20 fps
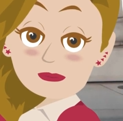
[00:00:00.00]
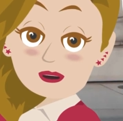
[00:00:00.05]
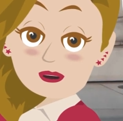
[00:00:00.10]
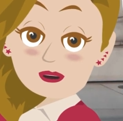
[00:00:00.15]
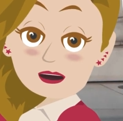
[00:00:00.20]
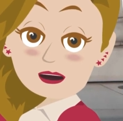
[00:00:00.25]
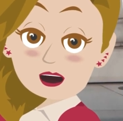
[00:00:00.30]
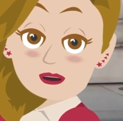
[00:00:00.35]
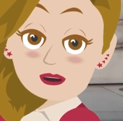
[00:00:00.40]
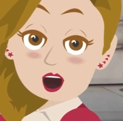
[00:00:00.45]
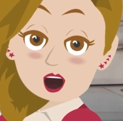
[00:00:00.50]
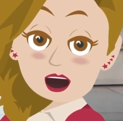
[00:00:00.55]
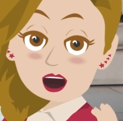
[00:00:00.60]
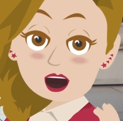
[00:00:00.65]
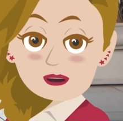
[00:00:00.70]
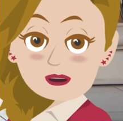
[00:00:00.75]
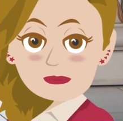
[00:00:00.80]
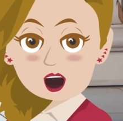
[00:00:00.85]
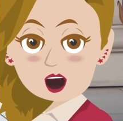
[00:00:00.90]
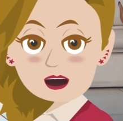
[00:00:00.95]
Your
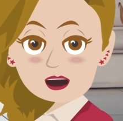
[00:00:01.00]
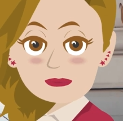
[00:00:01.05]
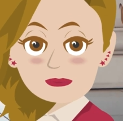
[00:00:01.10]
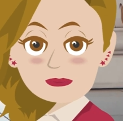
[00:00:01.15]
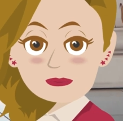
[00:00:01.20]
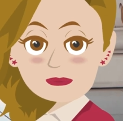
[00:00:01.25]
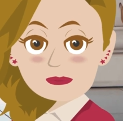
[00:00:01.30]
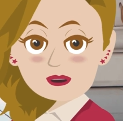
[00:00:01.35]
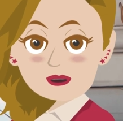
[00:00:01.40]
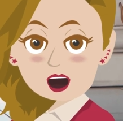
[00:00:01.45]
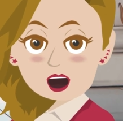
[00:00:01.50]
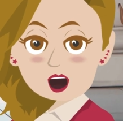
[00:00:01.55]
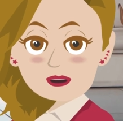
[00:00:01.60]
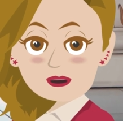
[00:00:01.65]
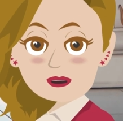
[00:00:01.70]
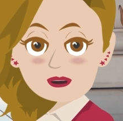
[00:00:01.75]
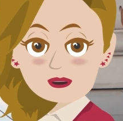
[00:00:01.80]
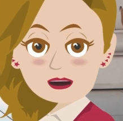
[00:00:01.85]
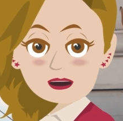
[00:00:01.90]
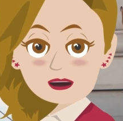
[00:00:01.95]
connection to
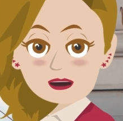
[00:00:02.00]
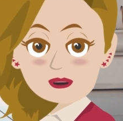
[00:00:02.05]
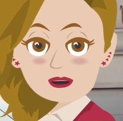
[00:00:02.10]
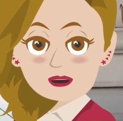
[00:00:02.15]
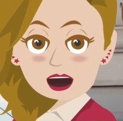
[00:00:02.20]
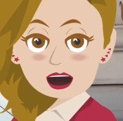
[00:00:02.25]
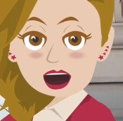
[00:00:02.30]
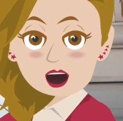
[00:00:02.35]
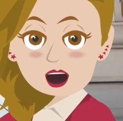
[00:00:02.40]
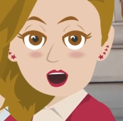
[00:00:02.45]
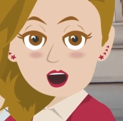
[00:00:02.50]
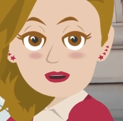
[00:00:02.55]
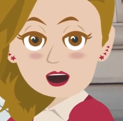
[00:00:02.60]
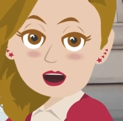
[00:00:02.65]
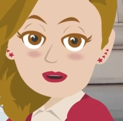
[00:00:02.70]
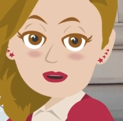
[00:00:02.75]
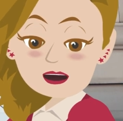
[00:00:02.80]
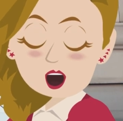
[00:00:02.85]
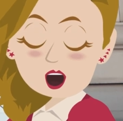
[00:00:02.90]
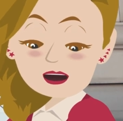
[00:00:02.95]
the whole of
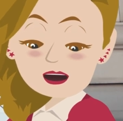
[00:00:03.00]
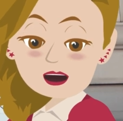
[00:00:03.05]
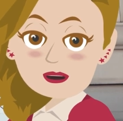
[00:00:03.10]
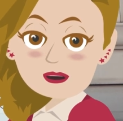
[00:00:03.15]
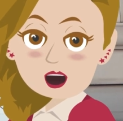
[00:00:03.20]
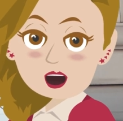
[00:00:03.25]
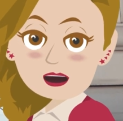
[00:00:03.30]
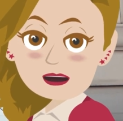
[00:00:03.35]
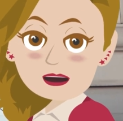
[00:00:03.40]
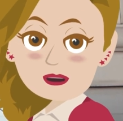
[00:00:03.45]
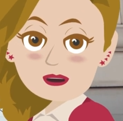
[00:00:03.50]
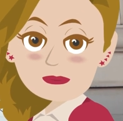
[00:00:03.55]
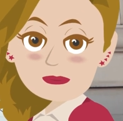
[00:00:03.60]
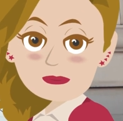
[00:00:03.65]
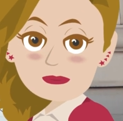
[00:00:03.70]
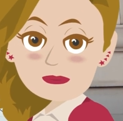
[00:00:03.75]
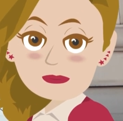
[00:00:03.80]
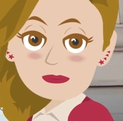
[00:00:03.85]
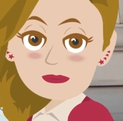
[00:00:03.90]
who you are.